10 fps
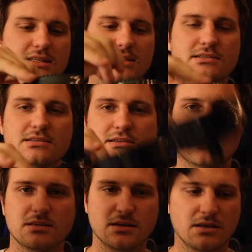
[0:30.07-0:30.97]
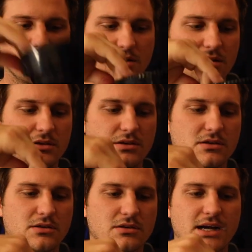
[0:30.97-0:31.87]
this.
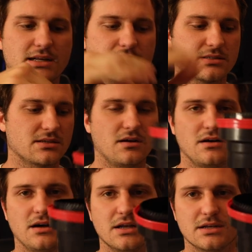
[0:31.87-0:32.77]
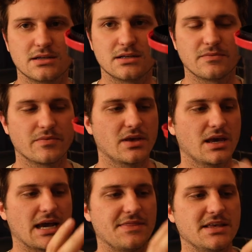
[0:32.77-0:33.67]
Lock this on.
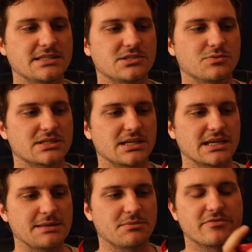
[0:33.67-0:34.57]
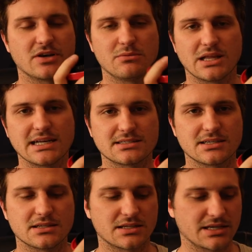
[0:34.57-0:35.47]
And this is what's gonna keep the film light
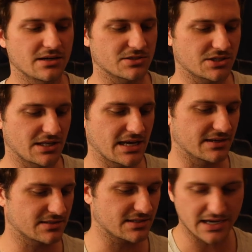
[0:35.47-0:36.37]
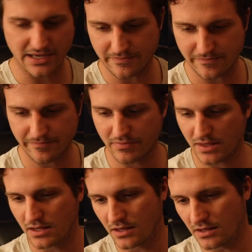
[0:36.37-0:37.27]
sealed in here. I'll show you that in a second.
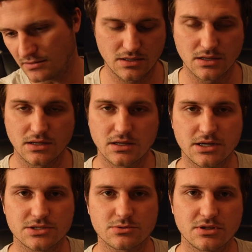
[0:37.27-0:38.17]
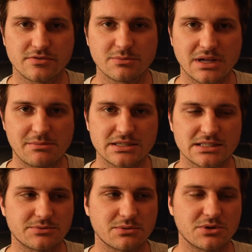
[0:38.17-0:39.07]
Here's a roll of film that I
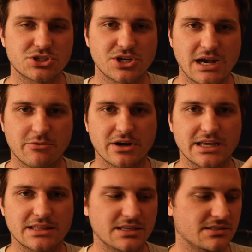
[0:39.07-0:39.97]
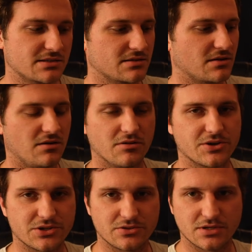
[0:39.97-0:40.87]
messed up, so I'm gonna show you how we're gonna get this
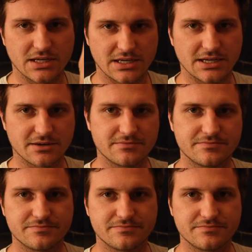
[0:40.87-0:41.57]
onto in here.